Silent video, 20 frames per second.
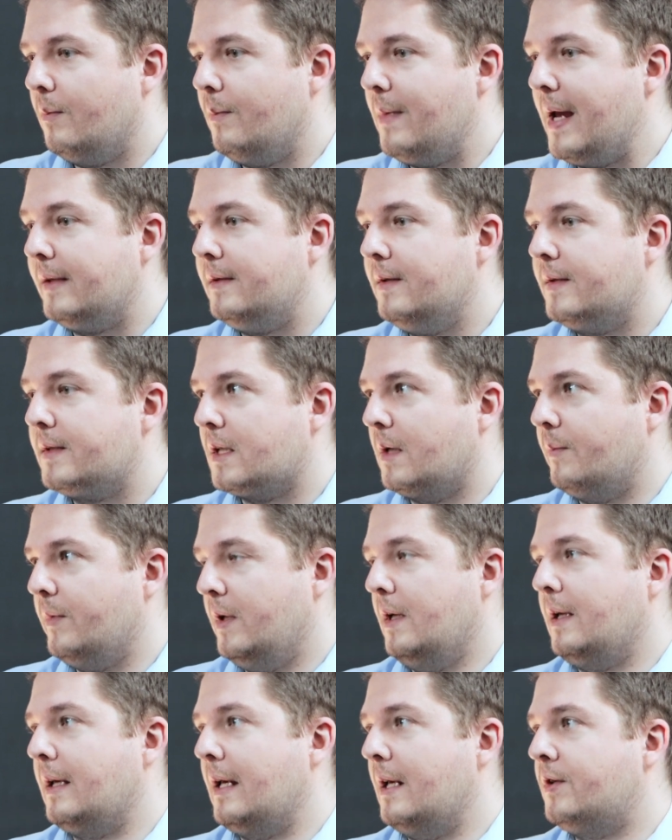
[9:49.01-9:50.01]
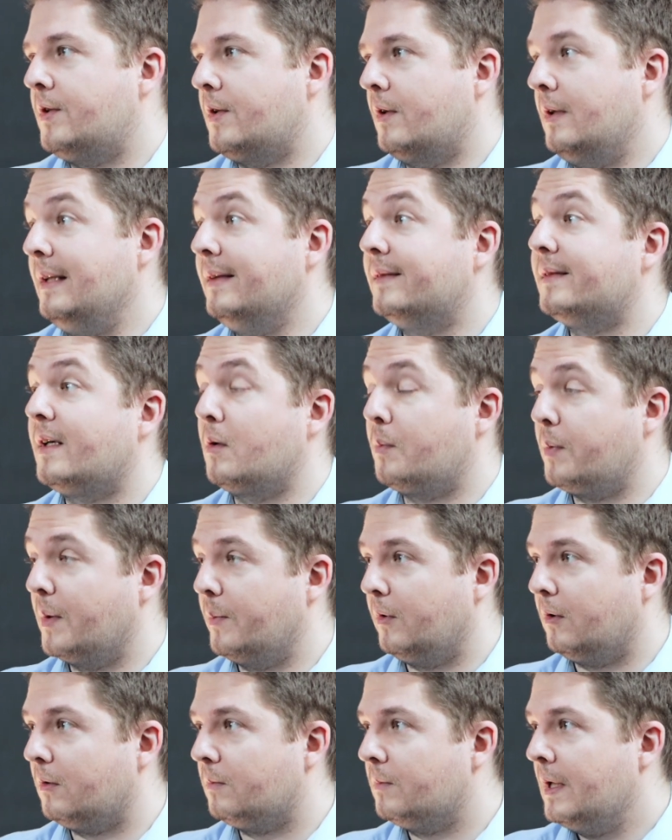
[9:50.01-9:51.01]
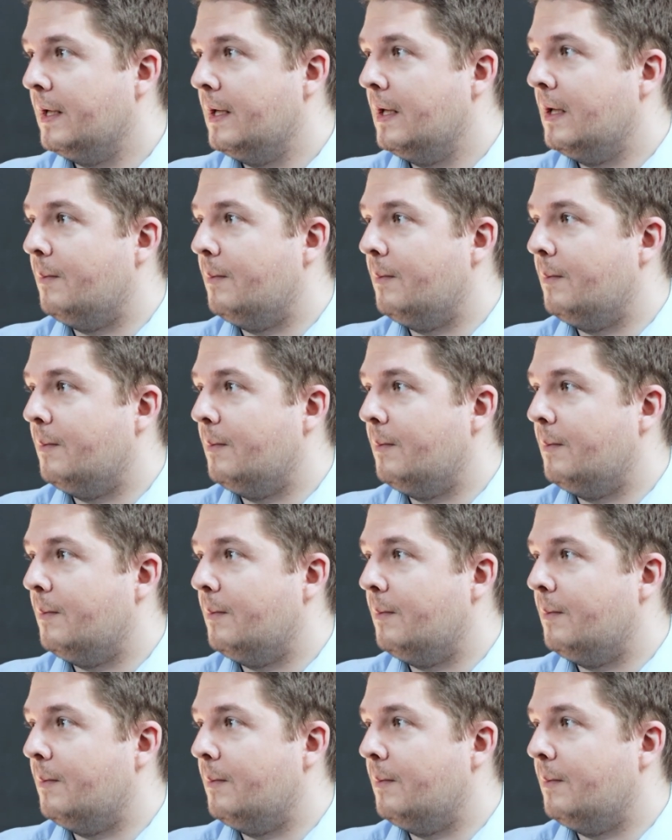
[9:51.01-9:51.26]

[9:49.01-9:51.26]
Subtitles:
make this communication interoperable,